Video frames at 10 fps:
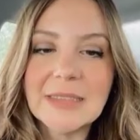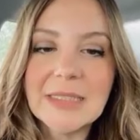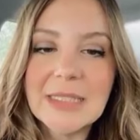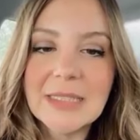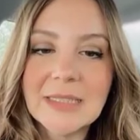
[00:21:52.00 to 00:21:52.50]

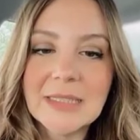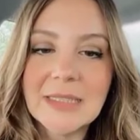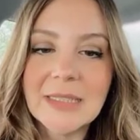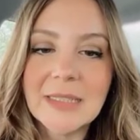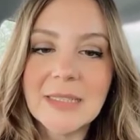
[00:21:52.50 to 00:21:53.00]
Okay.
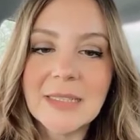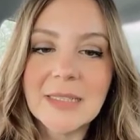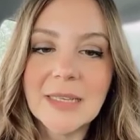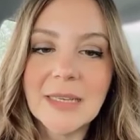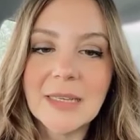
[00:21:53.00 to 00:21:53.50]

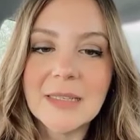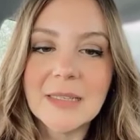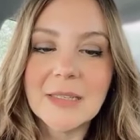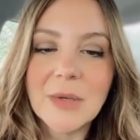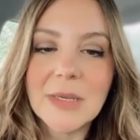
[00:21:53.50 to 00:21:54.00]
She just
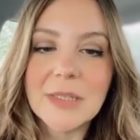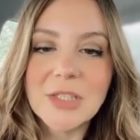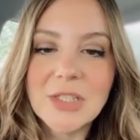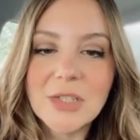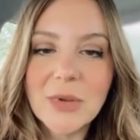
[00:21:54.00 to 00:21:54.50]
requested me
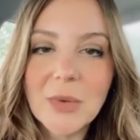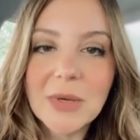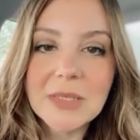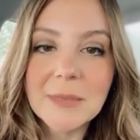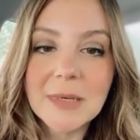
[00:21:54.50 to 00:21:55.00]
again. Hold
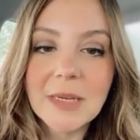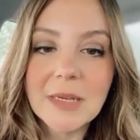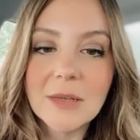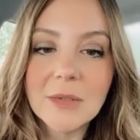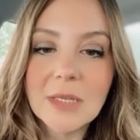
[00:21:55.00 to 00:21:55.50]
on.
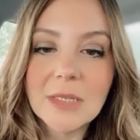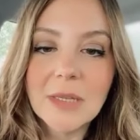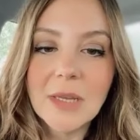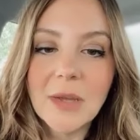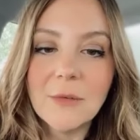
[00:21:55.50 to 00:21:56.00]
View
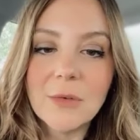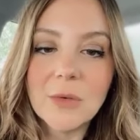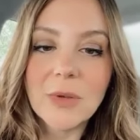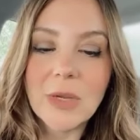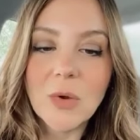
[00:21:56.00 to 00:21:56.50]

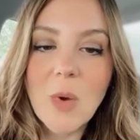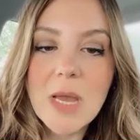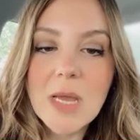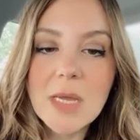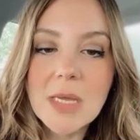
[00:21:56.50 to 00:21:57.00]
request.
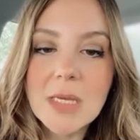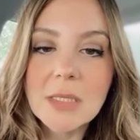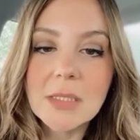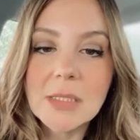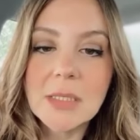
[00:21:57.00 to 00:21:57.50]

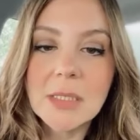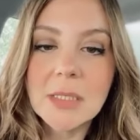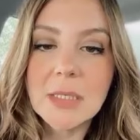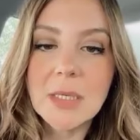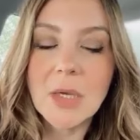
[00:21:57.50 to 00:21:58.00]
Go
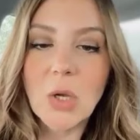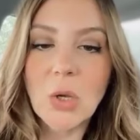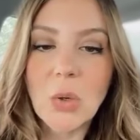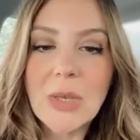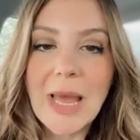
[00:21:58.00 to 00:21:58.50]
live
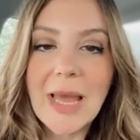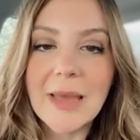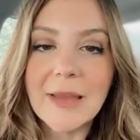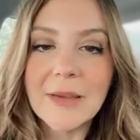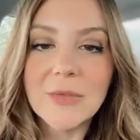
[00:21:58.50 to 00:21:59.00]
con
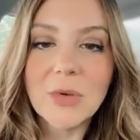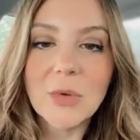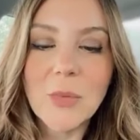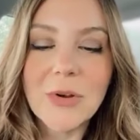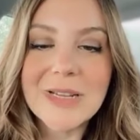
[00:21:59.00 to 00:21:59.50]
Presidente
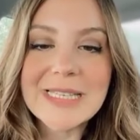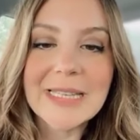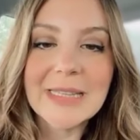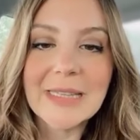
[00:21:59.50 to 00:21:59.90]
Lucky.